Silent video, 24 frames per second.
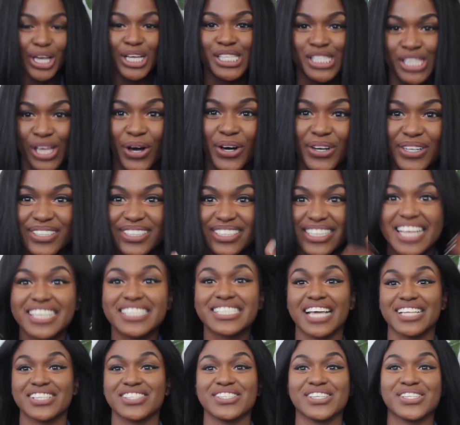So
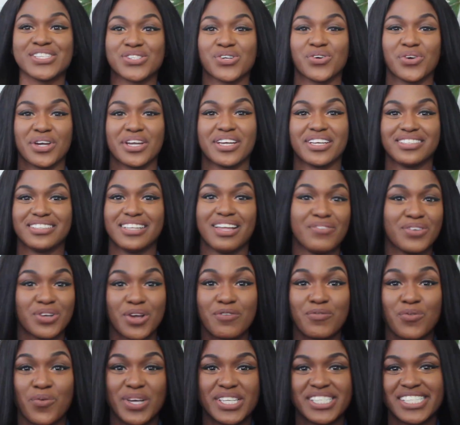let's get to this story. Let me
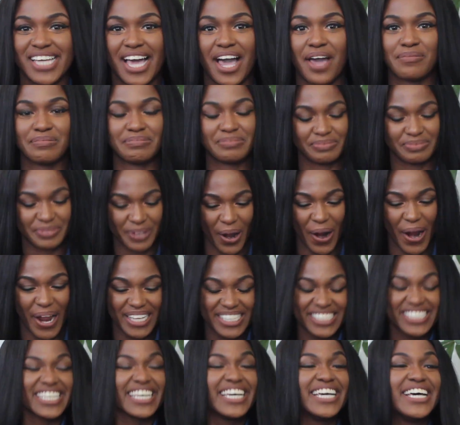not even waste time.
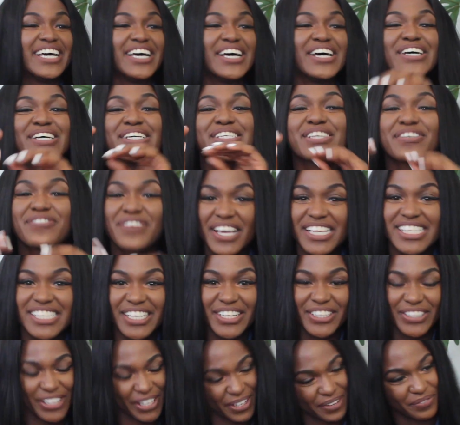Alright. So
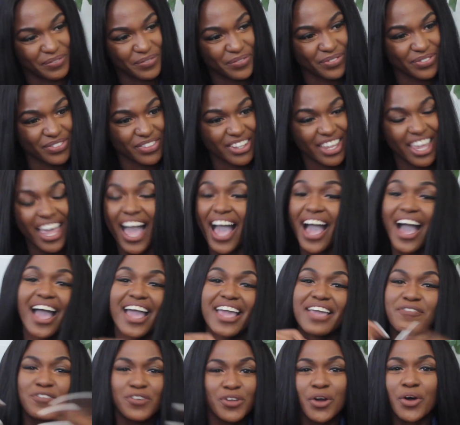basically,
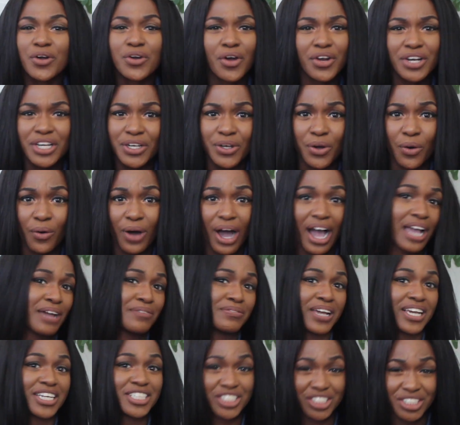if you don't already know, I
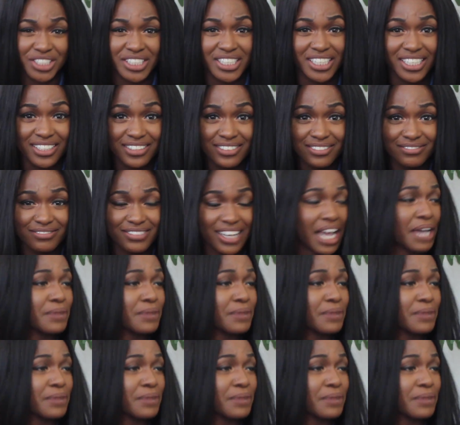am Nigerian.